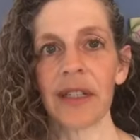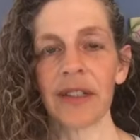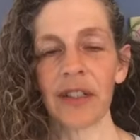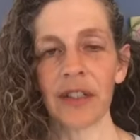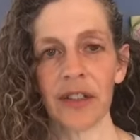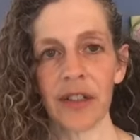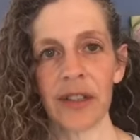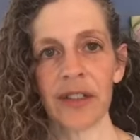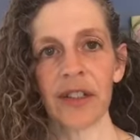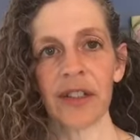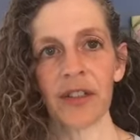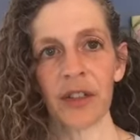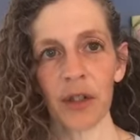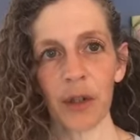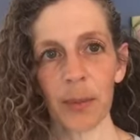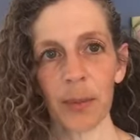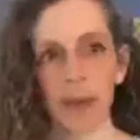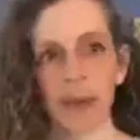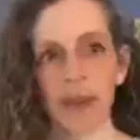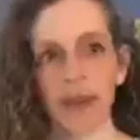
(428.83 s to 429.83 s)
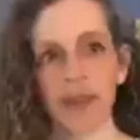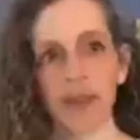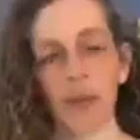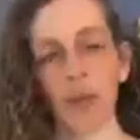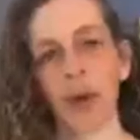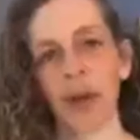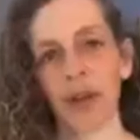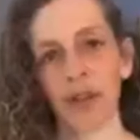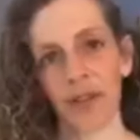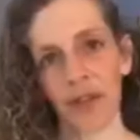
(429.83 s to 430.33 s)
It determines
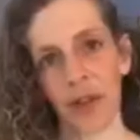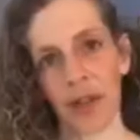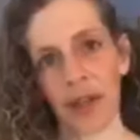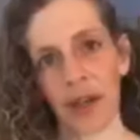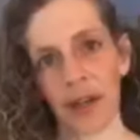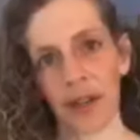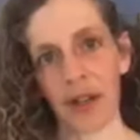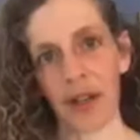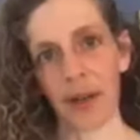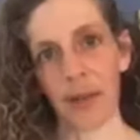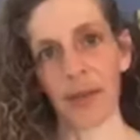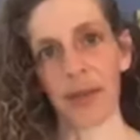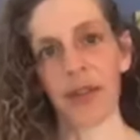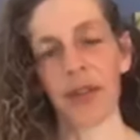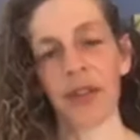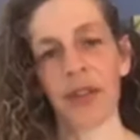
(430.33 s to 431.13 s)
one of four outcomes.